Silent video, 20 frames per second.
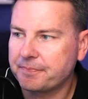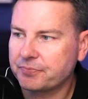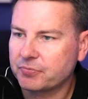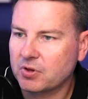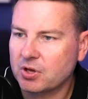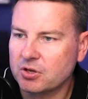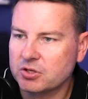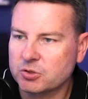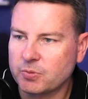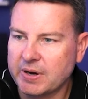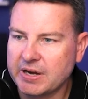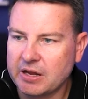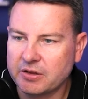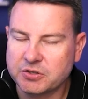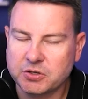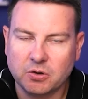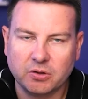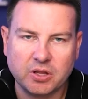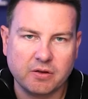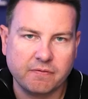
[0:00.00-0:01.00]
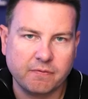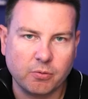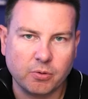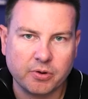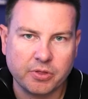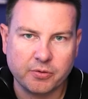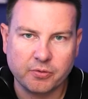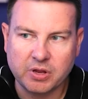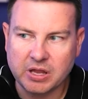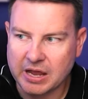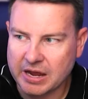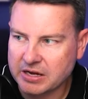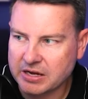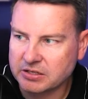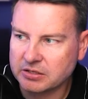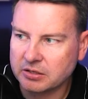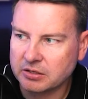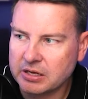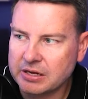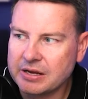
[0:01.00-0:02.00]
So right now it's currently at 438.
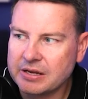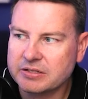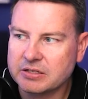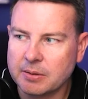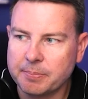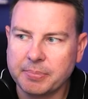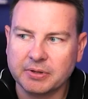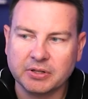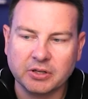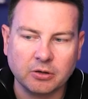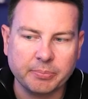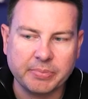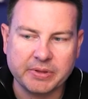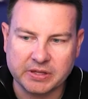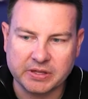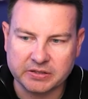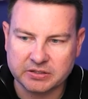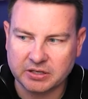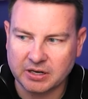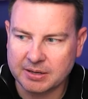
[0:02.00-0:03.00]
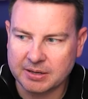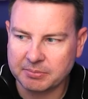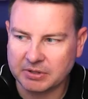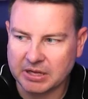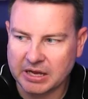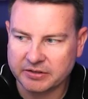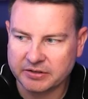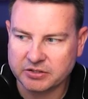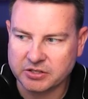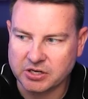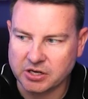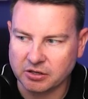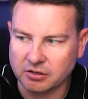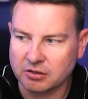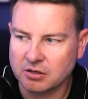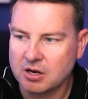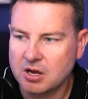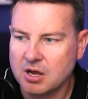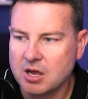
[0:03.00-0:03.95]
It is up a little bit this time last year.